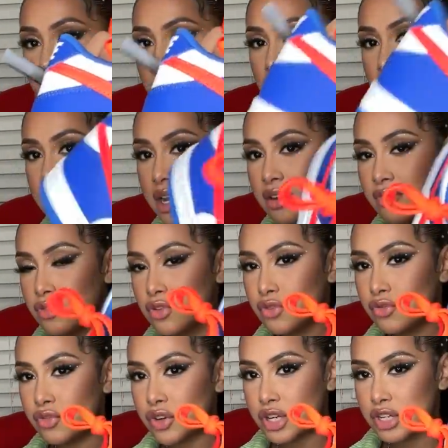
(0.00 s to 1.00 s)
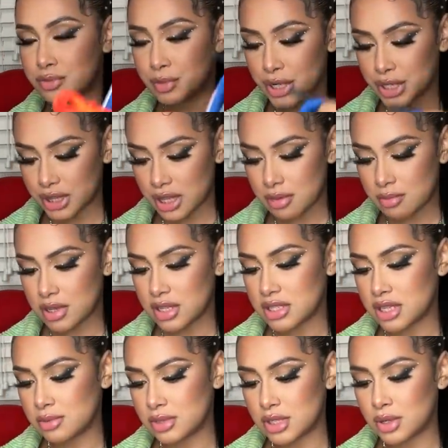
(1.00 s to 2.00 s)
my nephew for his birthday because
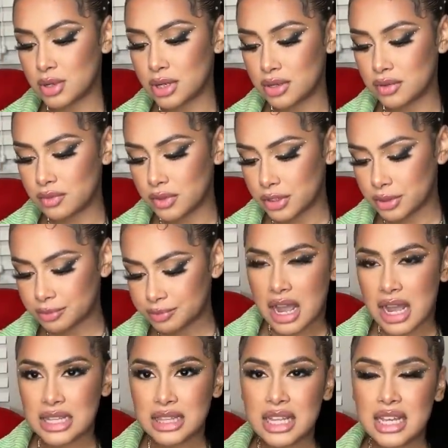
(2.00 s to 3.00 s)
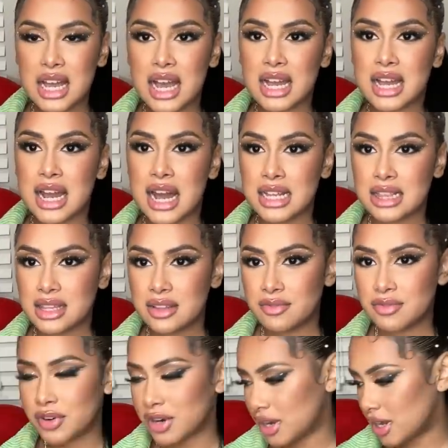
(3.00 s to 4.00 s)
I was so in love with them. I think I got them
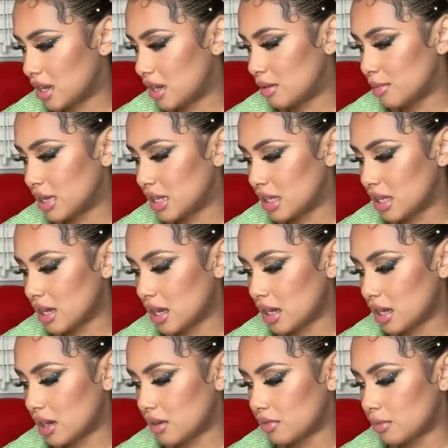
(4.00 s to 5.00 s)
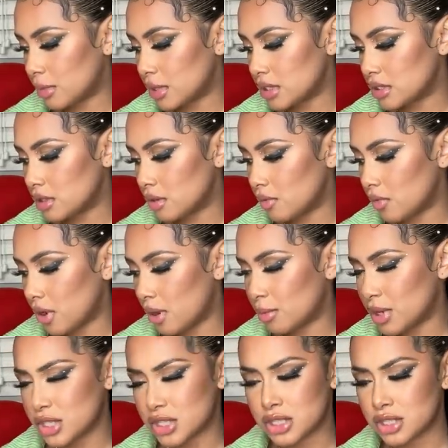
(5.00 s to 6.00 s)
for him and then I got it for myself, or I'm
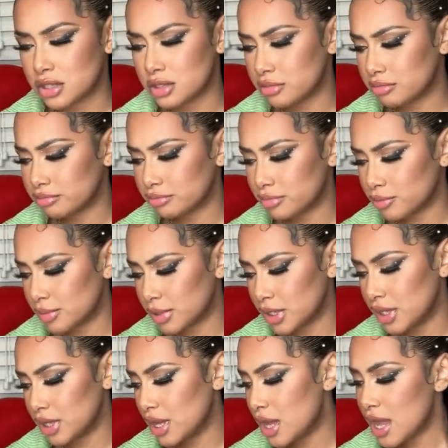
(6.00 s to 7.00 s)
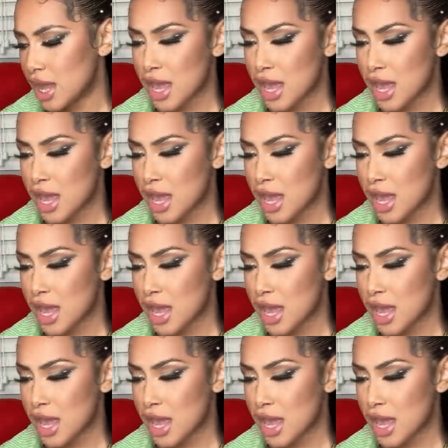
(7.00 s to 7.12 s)
not sure, but